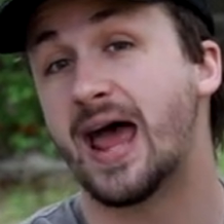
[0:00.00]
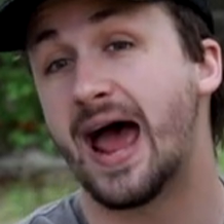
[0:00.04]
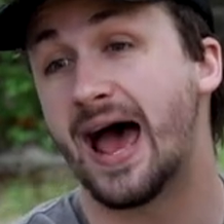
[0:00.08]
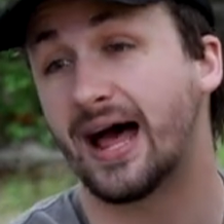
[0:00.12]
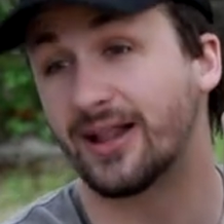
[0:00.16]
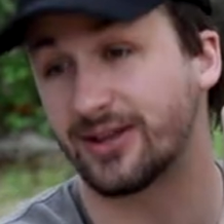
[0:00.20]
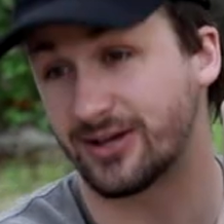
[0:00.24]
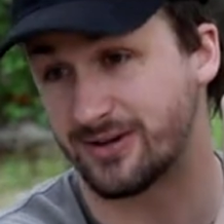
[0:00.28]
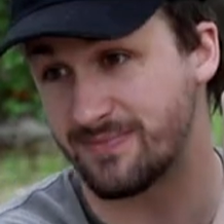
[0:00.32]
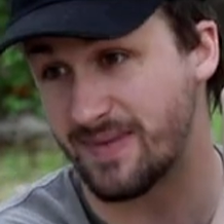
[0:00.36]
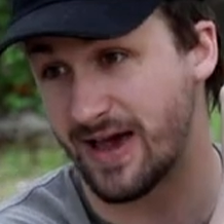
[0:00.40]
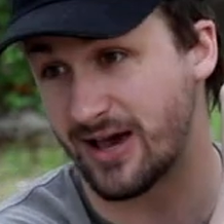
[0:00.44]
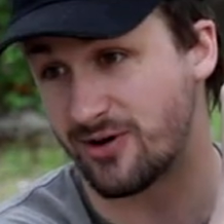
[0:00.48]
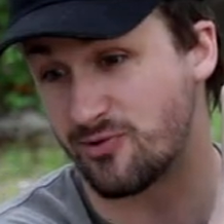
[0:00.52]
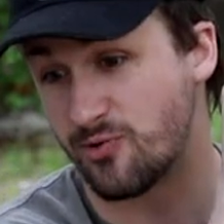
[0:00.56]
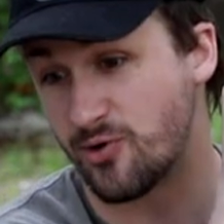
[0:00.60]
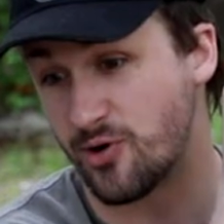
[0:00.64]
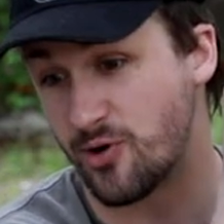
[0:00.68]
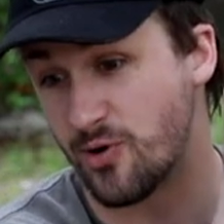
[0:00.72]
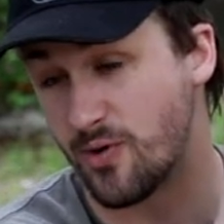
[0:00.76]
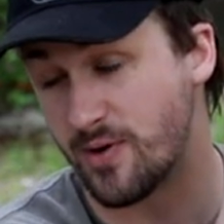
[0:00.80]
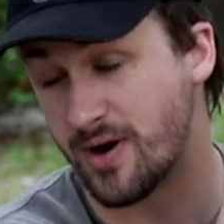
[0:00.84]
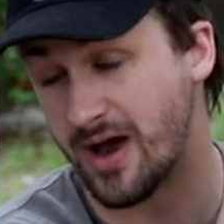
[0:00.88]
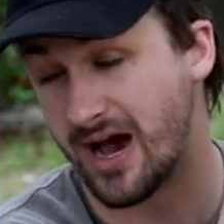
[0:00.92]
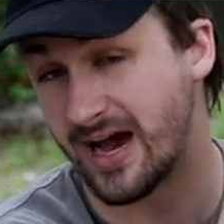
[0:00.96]

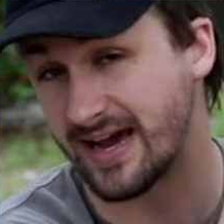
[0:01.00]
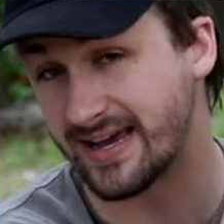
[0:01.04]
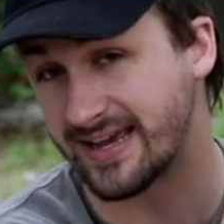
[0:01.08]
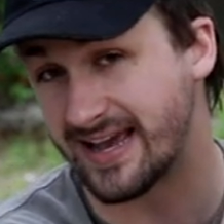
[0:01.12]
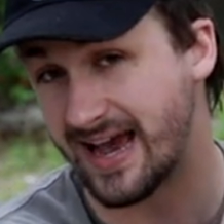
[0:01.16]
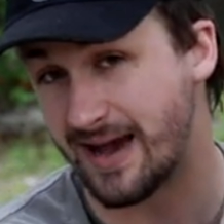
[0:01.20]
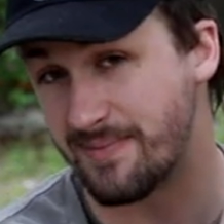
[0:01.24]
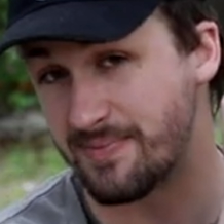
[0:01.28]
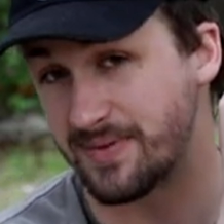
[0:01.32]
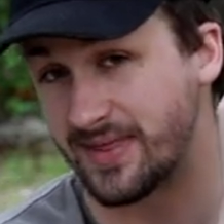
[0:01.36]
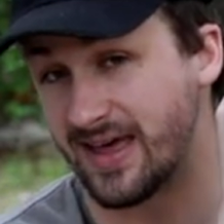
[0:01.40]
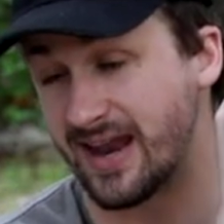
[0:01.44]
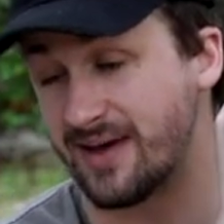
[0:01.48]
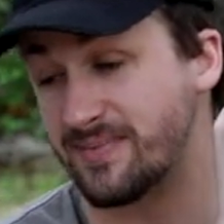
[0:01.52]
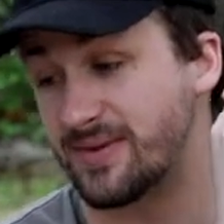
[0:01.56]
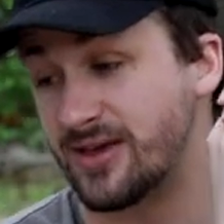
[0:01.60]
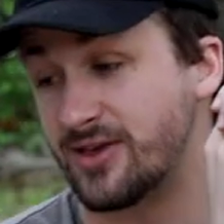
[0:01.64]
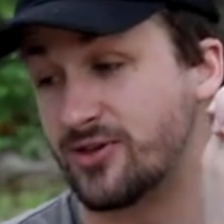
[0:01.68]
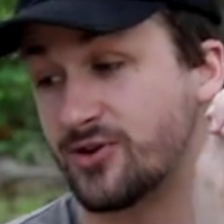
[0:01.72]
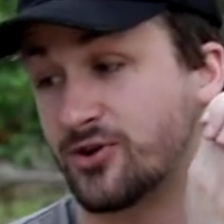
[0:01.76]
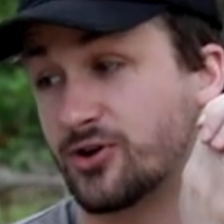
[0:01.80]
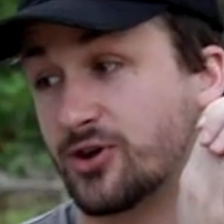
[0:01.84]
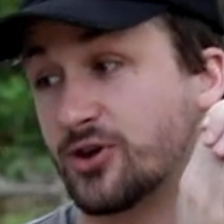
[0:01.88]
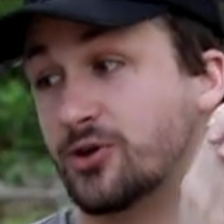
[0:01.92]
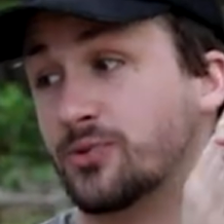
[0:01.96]
AlecMac101 high Kappa that I'm
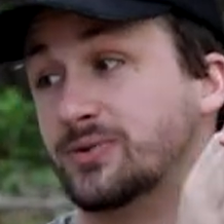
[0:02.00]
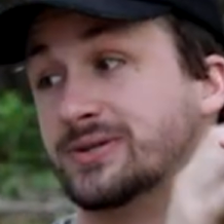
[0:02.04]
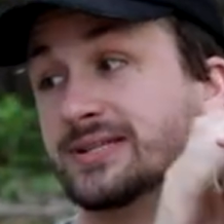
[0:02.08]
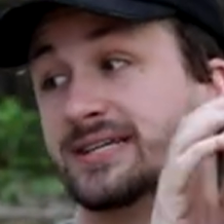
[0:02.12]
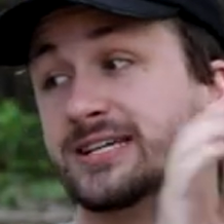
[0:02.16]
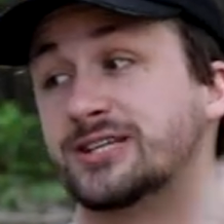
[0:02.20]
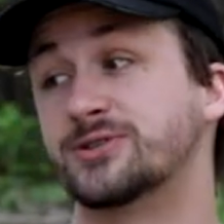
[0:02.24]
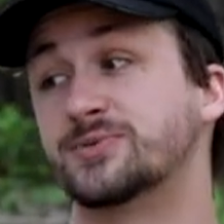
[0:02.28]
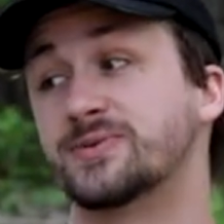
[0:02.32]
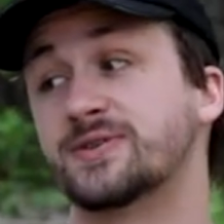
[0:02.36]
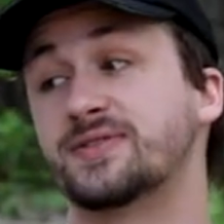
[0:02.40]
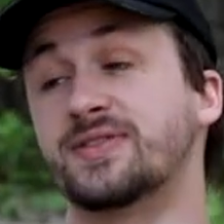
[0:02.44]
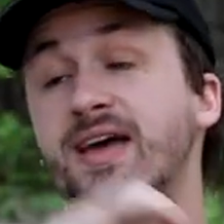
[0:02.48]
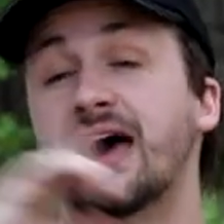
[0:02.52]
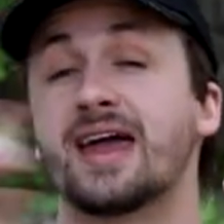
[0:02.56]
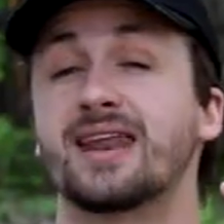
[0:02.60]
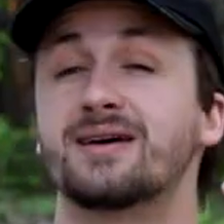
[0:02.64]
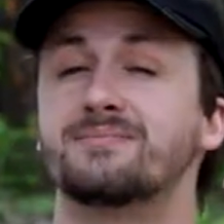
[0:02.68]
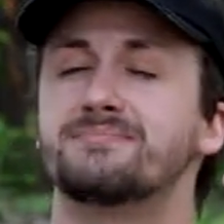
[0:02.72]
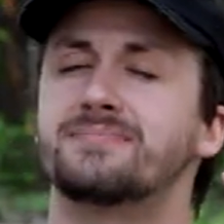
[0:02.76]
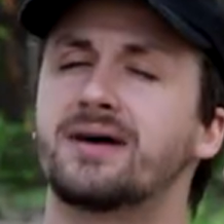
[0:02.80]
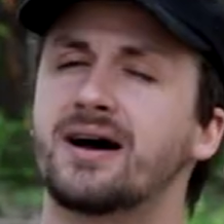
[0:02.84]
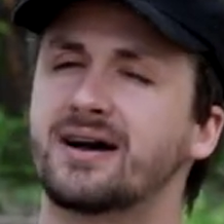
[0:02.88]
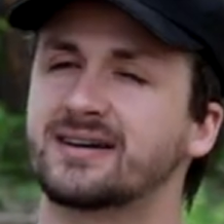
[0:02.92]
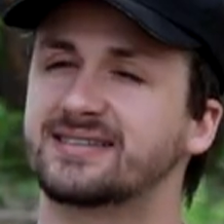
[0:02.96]
either gonna release with that
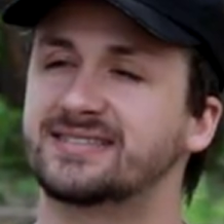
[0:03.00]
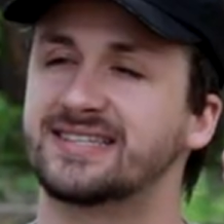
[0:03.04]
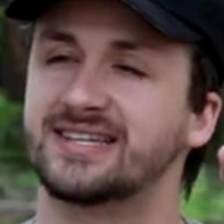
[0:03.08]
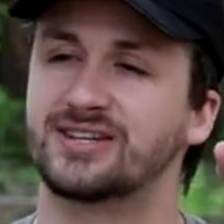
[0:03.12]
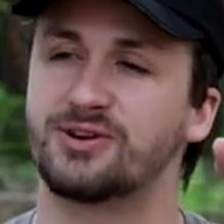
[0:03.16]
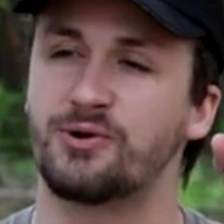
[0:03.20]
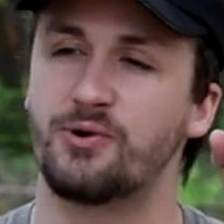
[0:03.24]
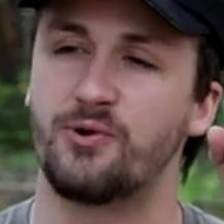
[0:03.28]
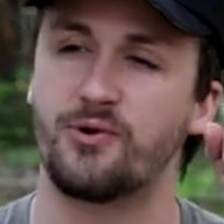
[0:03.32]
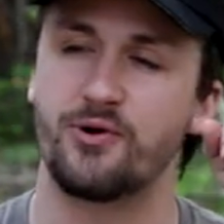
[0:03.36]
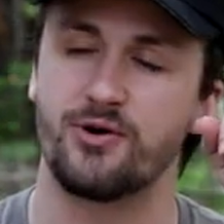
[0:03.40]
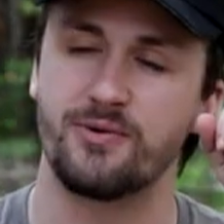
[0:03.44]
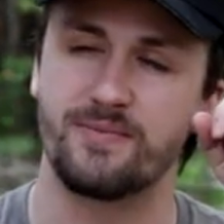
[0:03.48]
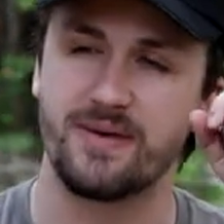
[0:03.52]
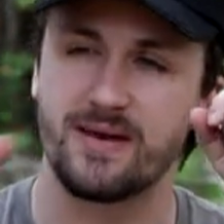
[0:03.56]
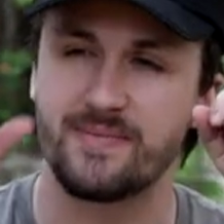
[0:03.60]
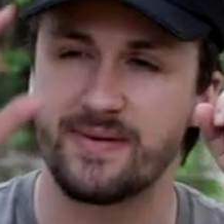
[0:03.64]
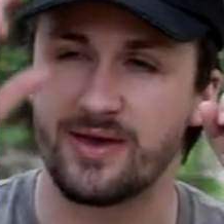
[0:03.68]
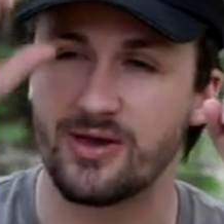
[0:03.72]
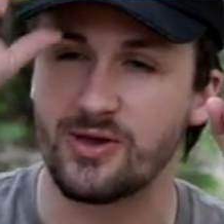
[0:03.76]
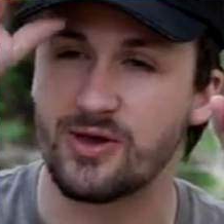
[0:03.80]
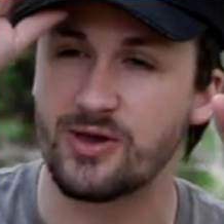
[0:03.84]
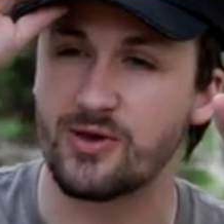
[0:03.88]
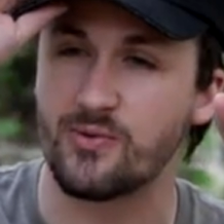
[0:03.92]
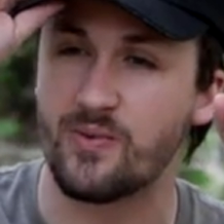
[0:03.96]
unboxing or
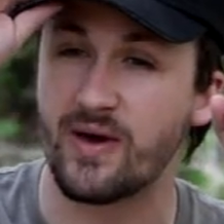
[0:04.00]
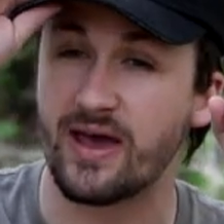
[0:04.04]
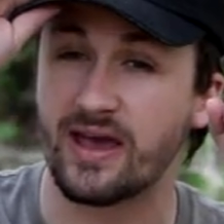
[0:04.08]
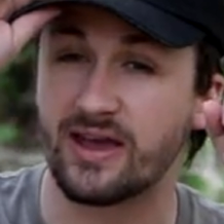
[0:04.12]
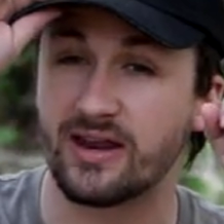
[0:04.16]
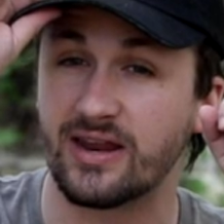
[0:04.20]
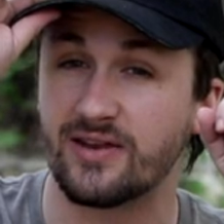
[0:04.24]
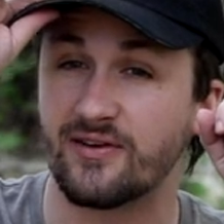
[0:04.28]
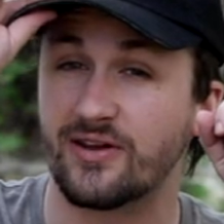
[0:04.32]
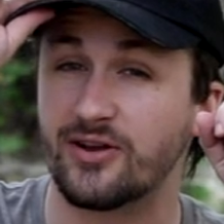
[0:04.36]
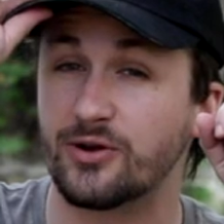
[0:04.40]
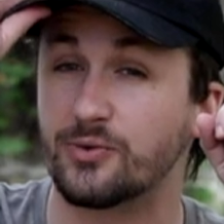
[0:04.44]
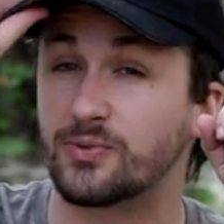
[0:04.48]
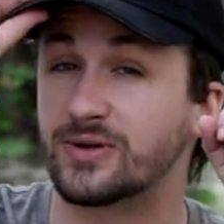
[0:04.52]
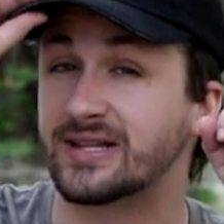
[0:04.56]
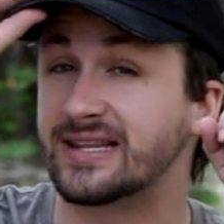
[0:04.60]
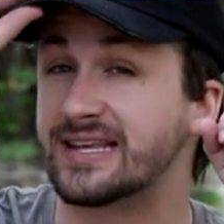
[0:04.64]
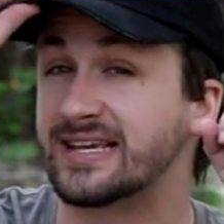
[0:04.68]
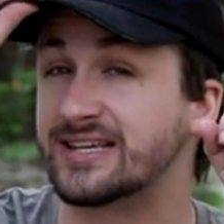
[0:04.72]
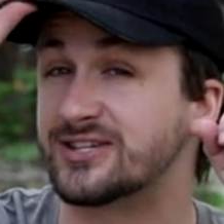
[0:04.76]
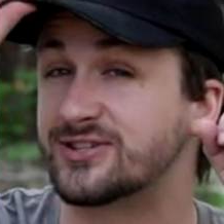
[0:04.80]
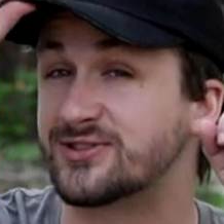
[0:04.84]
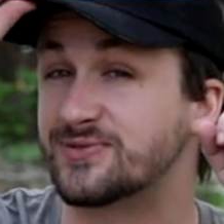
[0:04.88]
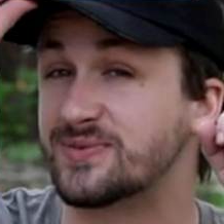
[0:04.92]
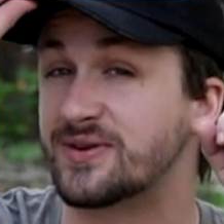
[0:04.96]
maybe wait and
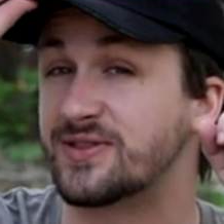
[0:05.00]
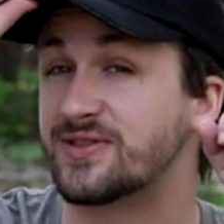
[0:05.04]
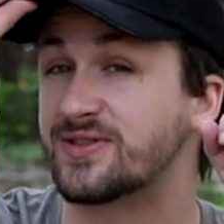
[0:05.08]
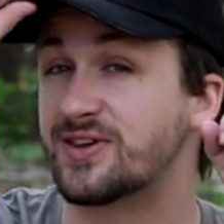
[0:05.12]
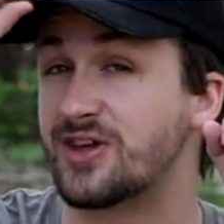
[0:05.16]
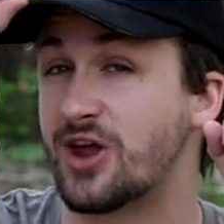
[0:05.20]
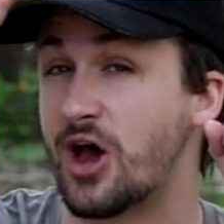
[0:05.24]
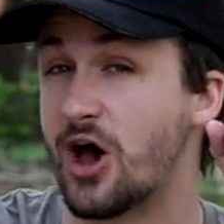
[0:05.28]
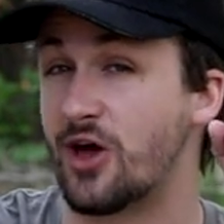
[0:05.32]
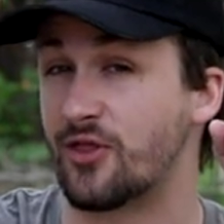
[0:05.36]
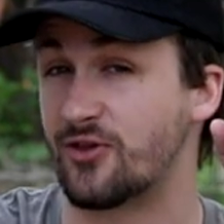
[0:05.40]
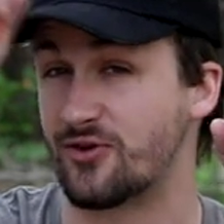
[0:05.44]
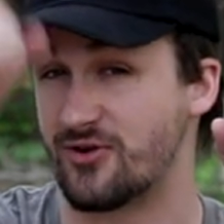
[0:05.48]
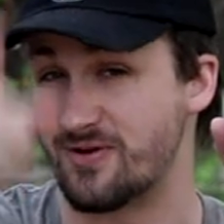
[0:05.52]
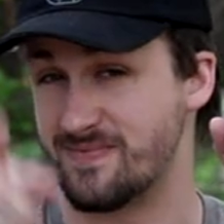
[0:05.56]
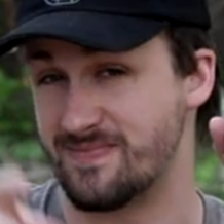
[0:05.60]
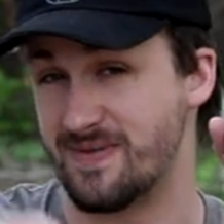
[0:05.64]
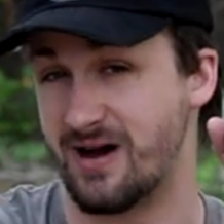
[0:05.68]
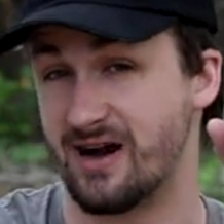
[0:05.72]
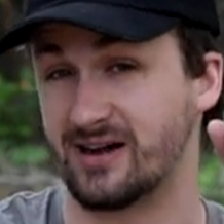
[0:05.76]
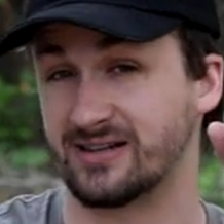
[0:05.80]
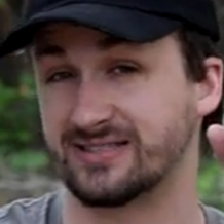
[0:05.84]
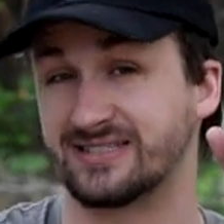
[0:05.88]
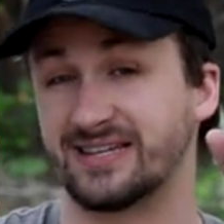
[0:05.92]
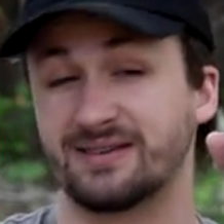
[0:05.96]
release with the other
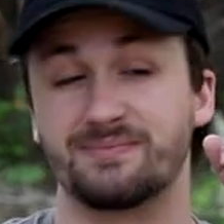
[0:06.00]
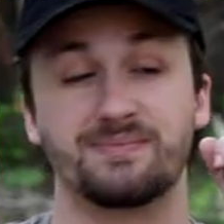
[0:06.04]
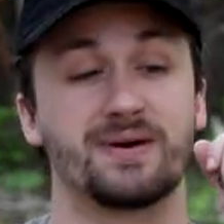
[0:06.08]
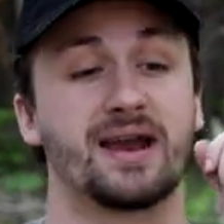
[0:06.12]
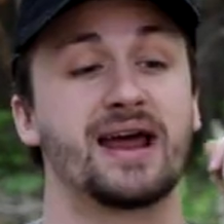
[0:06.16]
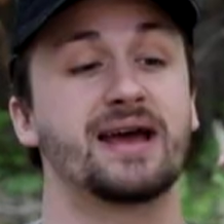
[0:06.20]
unboxing.